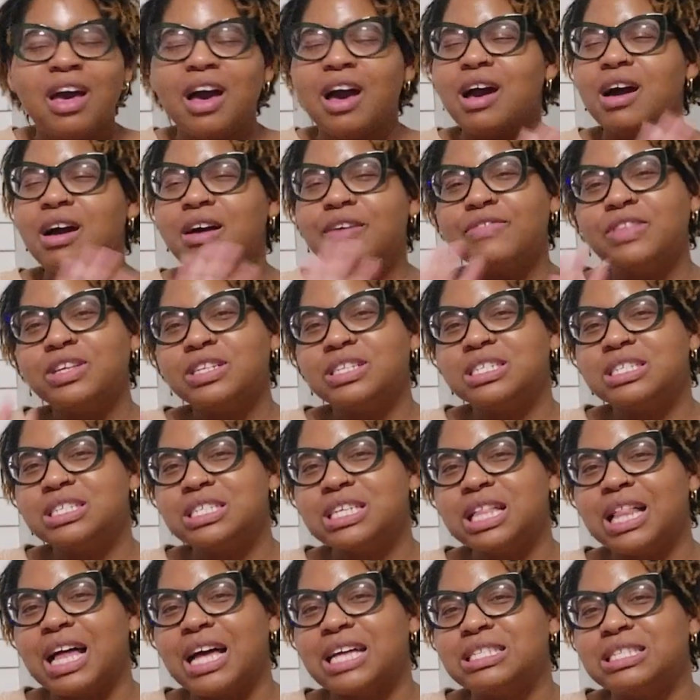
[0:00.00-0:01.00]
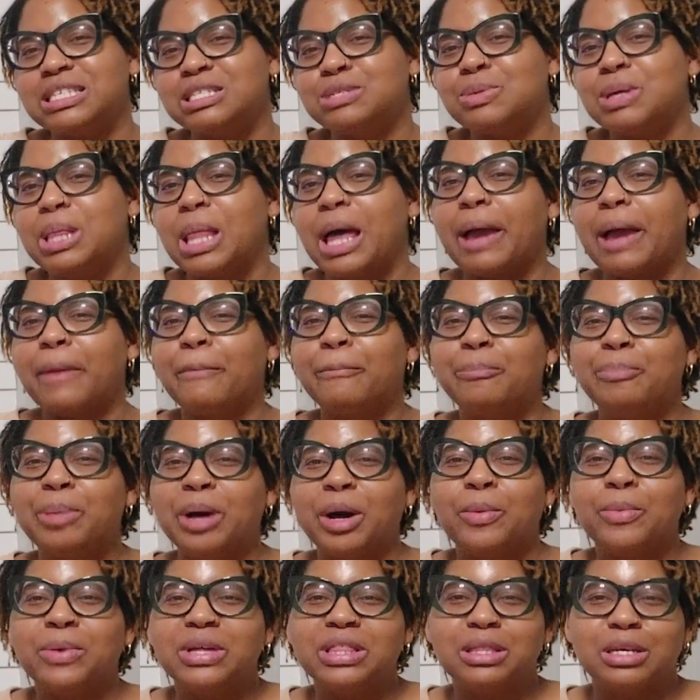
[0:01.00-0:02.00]
of the Disney classics we like,
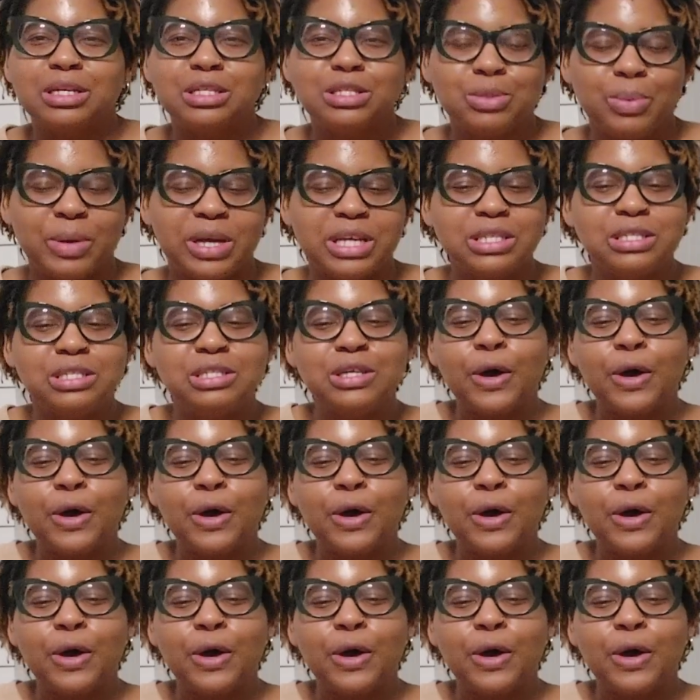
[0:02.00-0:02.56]
but with a twist.